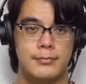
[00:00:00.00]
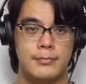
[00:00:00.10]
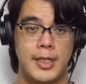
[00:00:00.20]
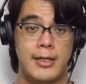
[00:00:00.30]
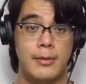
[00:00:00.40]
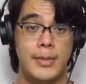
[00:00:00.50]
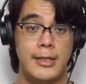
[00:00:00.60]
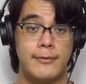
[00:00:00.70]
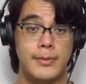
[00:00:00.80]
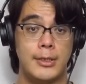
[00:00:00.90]
Anime
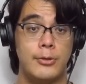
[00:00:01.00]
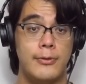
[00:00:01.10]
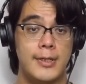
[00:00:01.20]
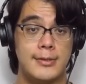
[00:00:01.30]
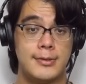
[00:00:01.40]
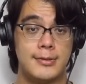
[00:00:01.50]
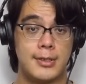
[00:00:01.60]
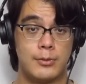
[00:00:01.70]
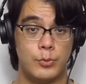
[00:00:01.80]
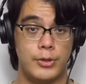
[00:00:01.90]
from the 2000s
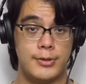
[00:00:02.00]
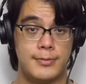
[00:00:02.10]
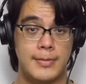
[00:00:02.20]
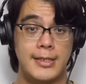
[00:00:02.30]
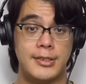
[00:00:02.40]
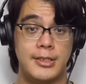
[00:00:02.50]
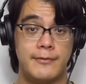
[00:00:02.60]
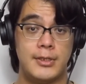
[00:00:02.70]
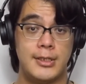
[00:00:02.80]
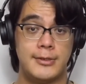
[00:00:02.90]
onwards has
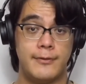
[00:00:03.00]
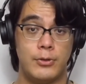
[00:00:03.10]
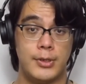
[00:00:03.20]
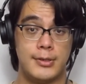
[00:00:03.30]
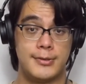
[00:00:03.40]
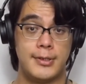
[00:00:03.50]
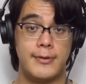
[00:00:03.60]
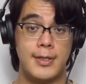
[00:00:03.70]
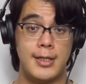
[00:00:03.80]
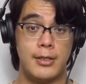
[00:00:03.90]
shifted its focus to the
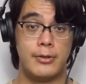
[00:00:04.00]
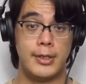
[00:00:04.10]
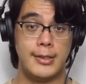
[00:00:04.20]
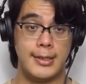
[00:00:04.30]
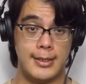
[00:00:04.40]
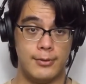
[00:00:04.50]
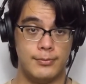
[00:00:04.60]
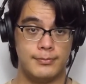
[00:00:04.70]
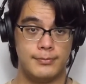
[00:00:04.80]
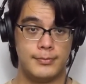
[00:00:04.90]
here and now.
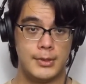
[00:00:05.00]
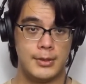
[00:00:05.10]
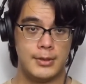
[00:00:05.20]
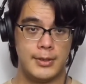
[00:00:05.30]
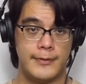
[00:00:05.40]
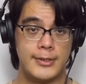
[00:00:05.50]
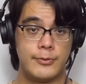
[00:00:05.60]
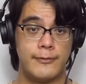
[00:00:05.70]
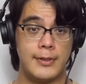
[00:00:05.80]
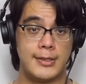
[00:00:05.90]
This
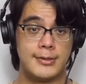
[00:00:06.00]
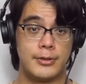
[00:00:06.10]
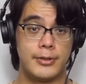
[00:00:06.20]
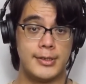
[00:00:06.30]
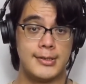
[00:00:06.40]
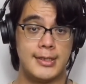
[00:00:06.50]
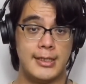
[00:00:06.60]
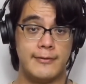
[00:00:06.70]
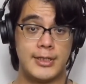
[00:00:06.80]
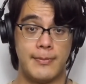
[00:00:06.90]
reflects the current state
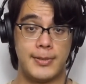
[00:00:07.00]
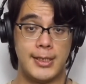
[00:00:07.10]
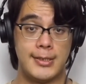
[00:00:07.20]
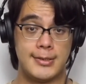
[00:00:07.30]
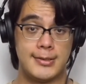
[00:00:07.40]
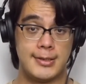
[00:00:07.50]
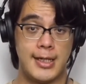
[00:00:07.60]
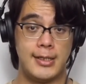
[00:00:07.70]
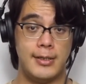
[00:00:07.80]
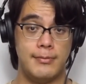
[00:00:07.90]
of Japanese
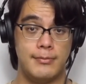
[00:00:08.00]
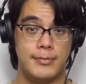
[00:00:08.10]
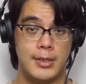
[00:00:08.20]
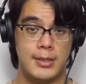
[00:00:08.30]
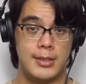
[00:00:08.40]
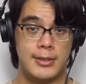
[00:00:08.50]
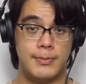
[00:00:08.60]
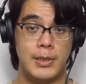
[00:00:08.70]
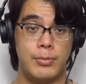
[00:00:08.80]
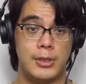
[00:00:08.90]
society. The
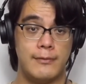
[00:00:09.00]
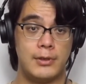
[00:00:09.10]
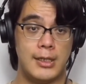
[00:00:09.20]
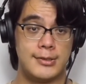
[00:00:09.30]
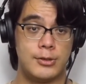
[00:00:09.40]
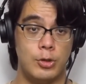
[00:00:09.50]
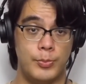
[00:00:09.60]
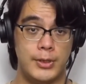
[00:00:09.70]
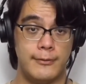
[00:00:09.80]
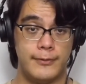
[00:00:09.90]
people have lost hope
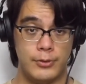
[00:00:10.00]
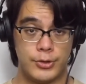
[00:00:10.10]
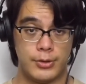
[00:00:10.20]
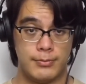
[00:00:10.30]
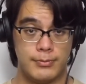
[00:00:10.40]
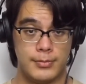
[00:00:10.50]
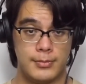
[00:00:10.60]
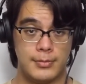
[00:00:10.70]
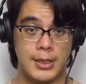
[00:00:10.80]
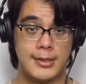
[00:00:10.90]
in the future,
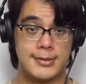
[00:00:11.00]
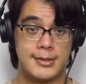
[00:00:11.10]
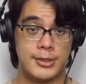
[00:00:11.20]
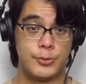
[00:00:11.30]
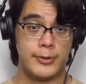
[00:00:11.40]
lost touch with